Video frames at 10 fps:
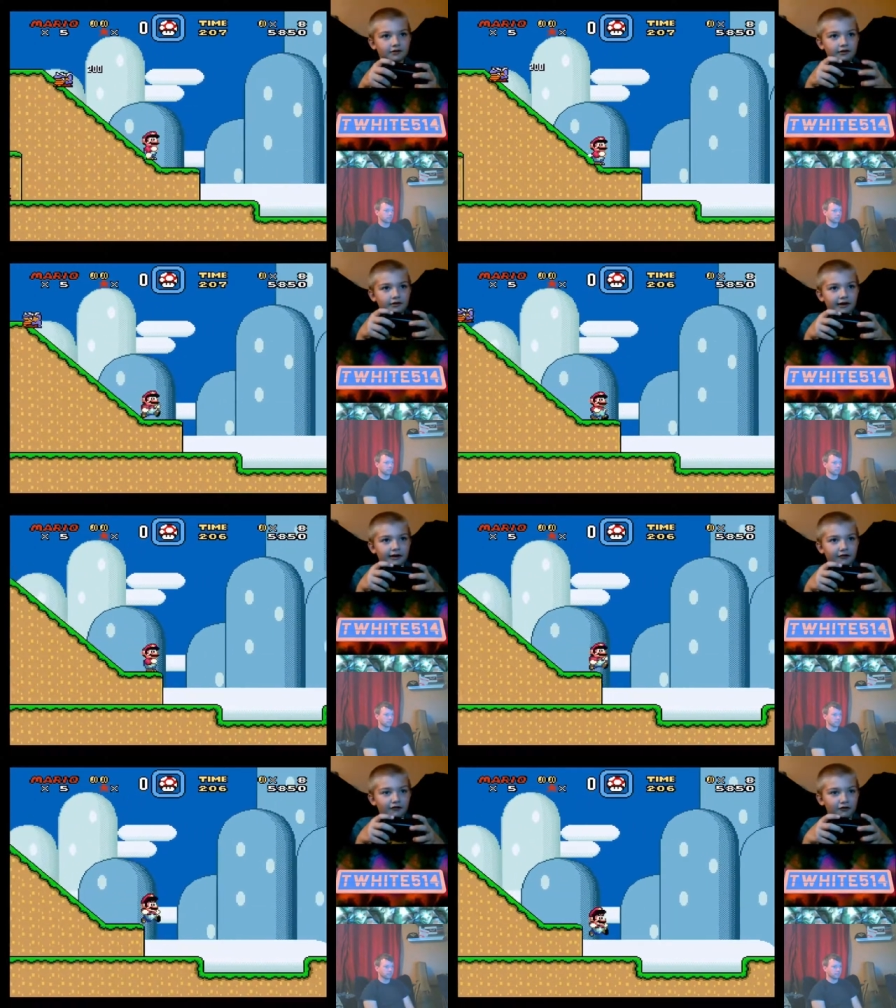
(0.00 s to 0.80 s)
And I know
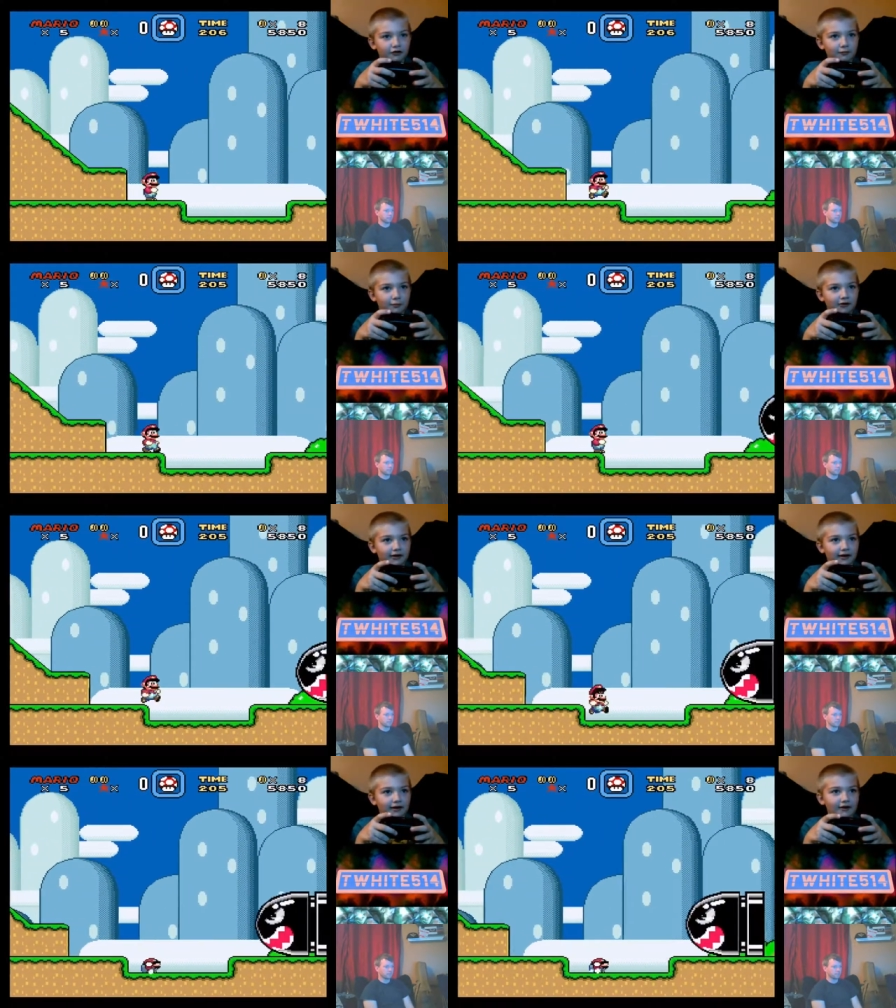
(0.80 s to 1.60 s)
for this part you
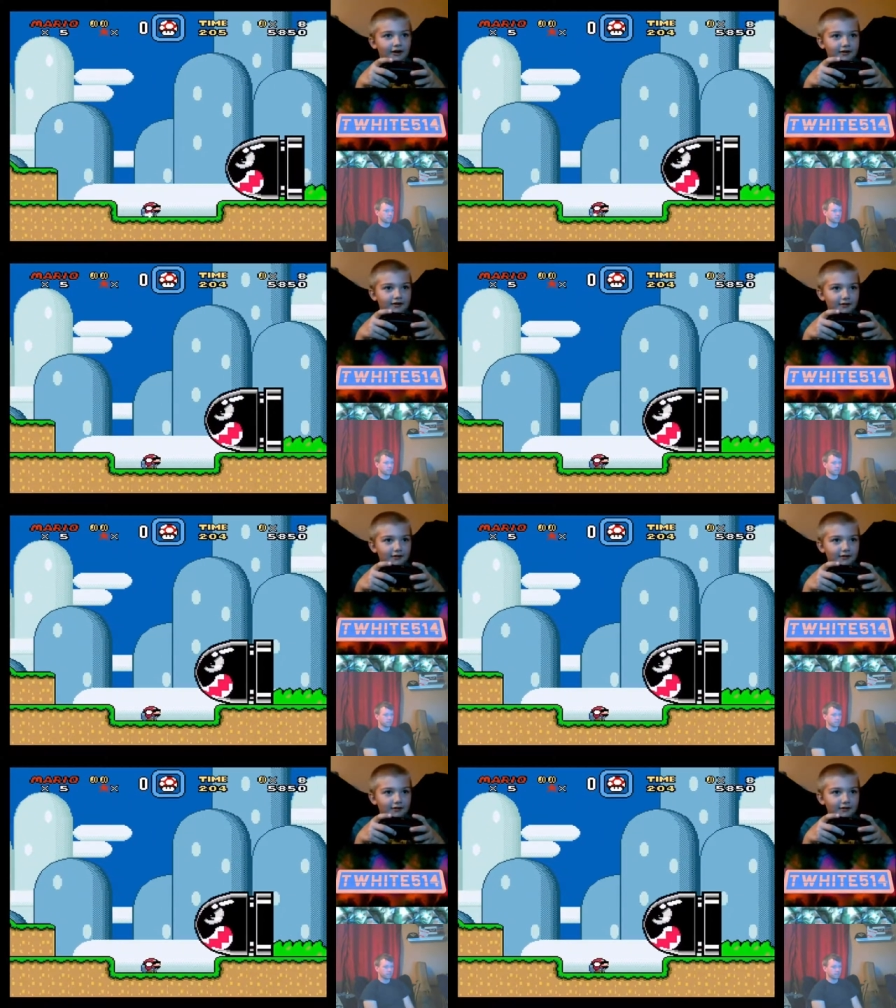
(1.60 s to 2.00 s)
gotta duck.